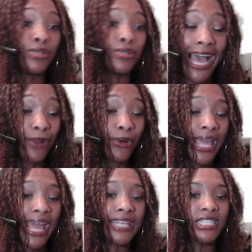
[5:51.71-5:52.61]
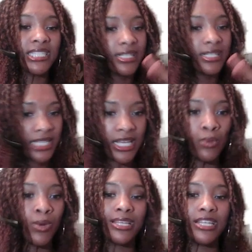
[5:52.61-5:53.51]
title case, just to see
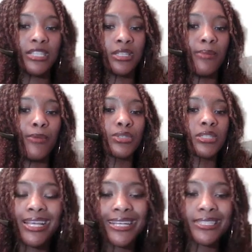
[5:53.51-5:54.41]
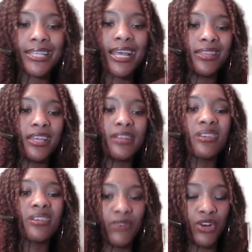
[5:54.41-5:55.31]
what leads to the most clicks and then
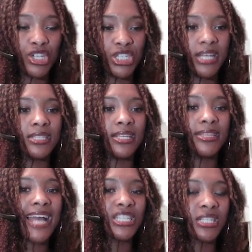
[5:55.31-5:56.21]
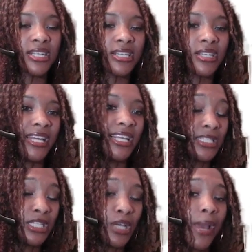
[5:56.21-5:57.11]
conversions. And that's just an
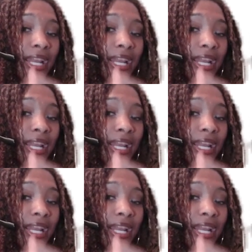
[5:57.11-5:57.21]
easy way to